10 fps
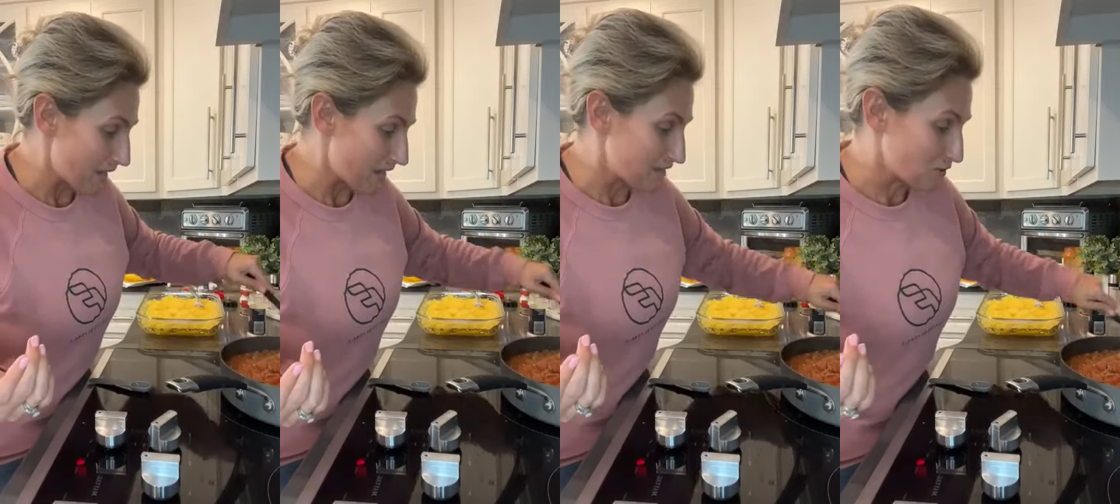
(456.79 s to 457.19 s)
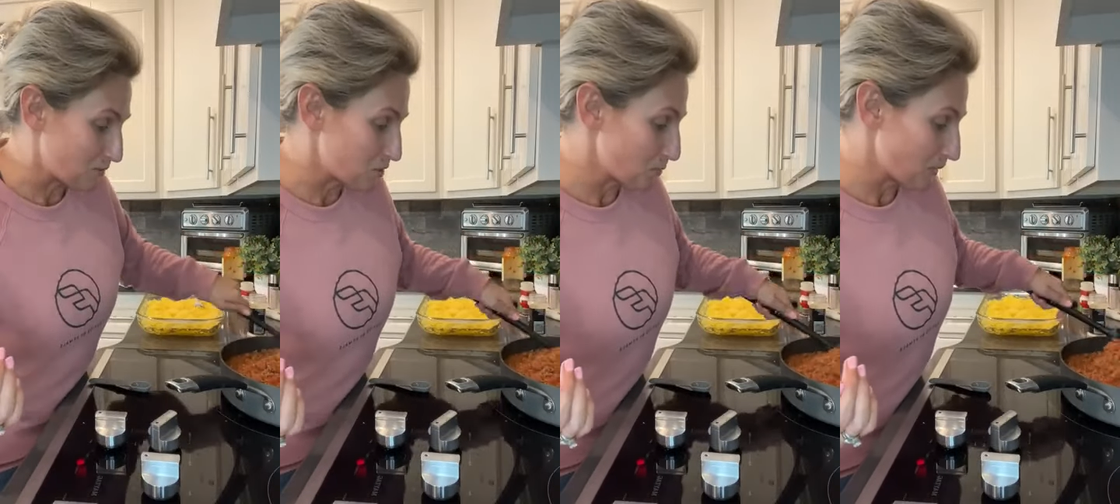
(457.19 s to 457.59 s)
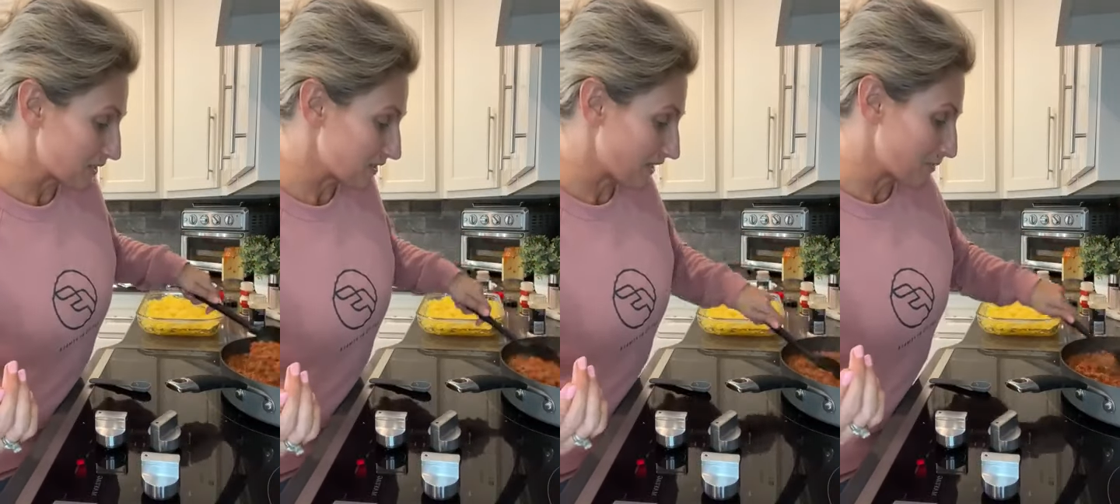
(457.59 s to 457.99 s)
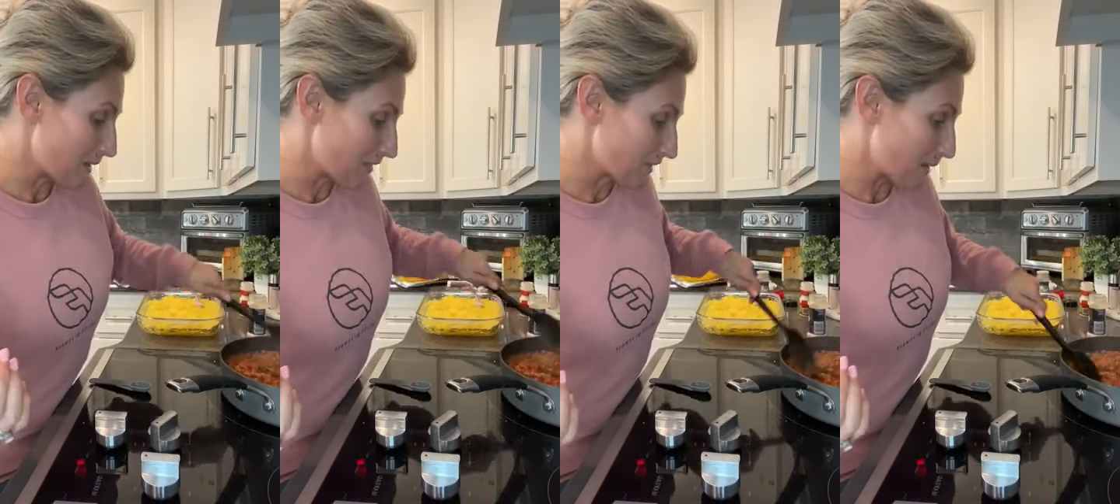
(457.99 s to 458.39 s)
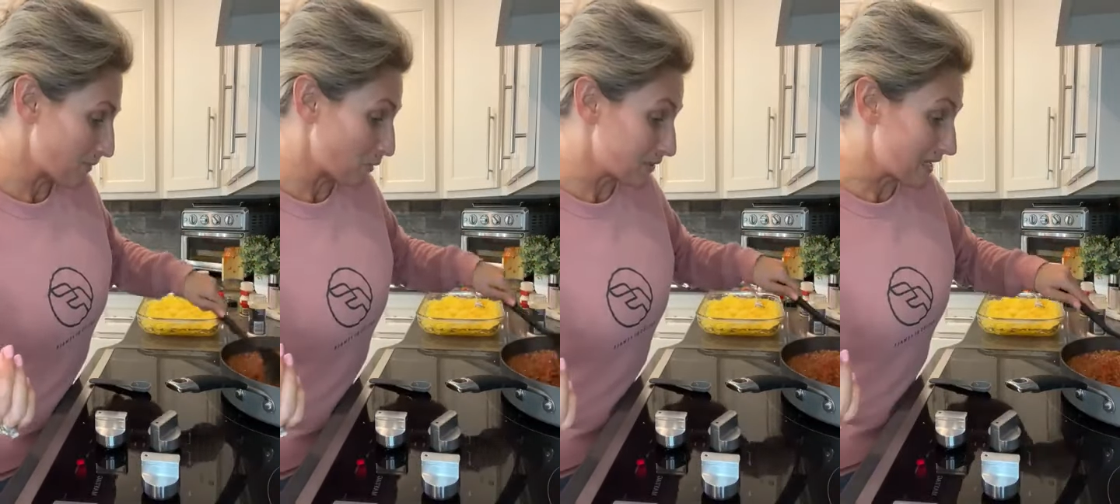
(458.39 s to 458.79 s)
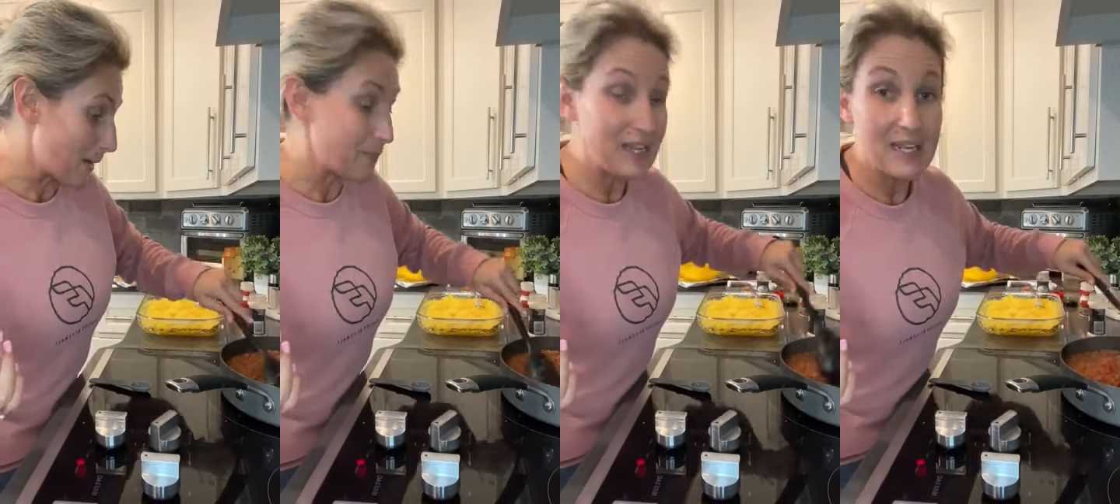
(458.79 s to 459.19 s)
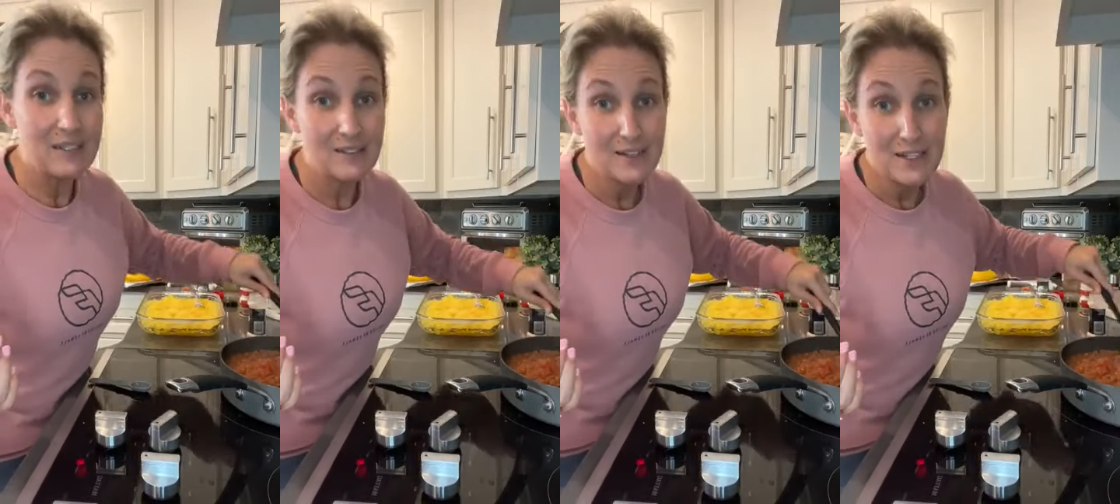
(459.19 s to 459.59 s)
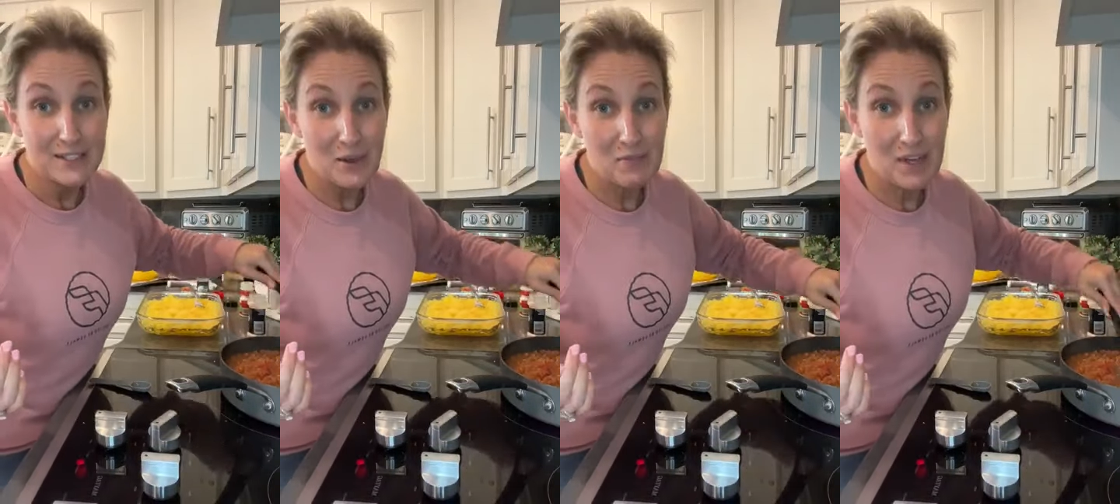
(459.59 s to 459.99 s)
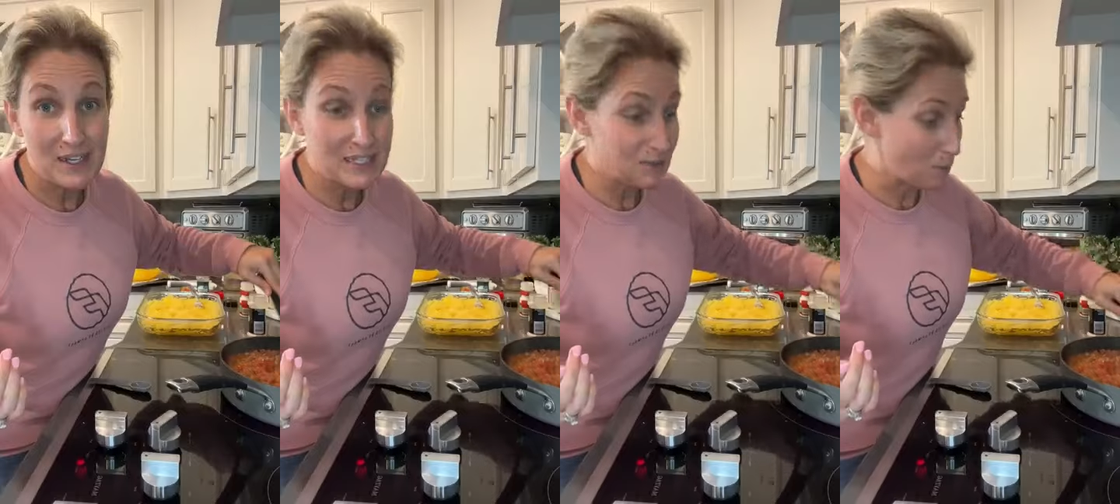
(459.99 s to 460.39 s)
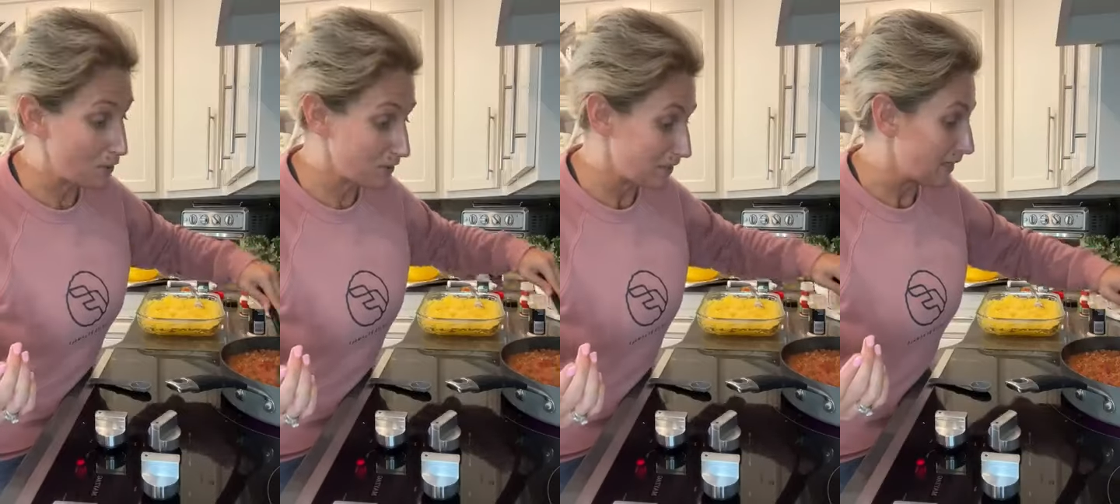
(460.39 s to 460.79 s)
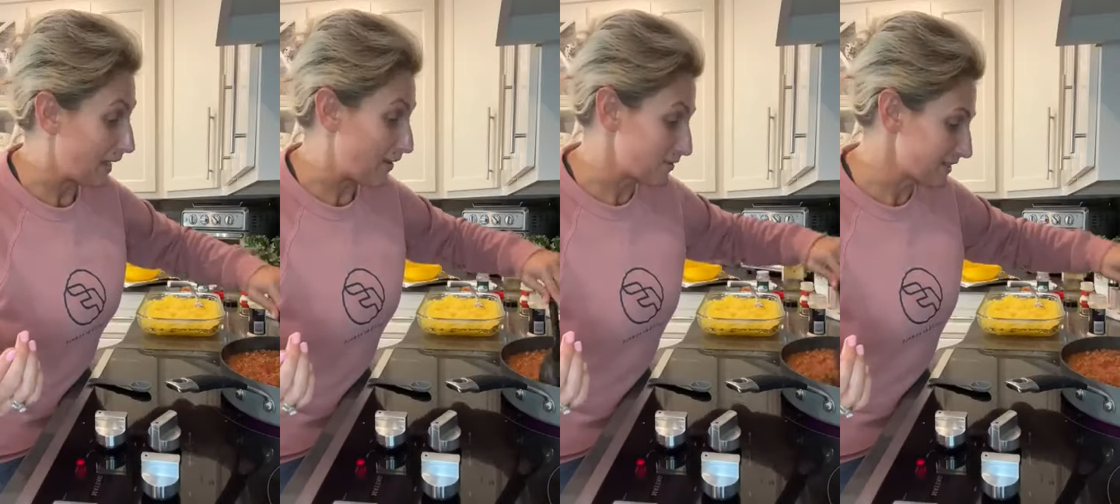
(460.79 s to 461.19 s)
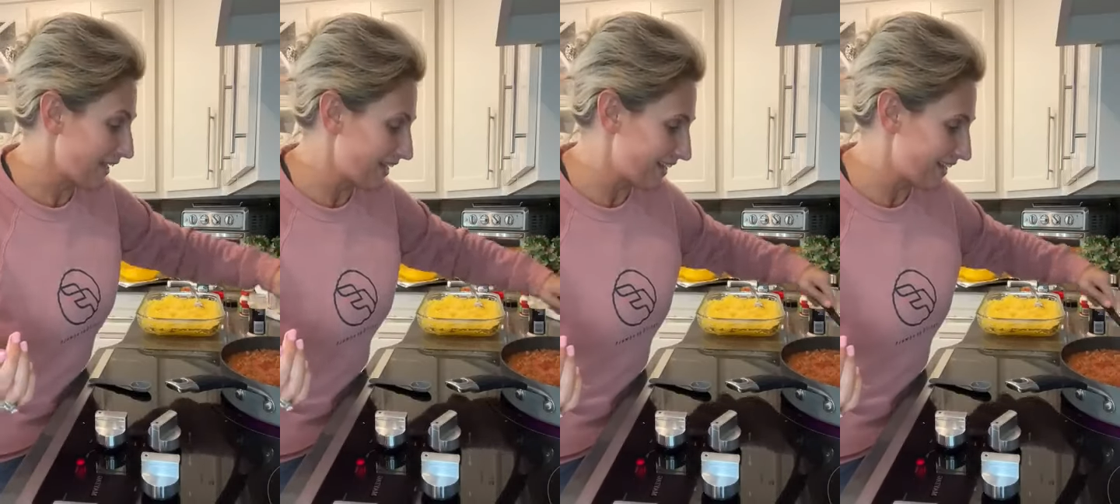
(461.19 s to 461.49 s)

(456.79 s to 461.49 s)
Uh, so I'm super excited about that, but it was not planned. So I've got to get some work done in the house.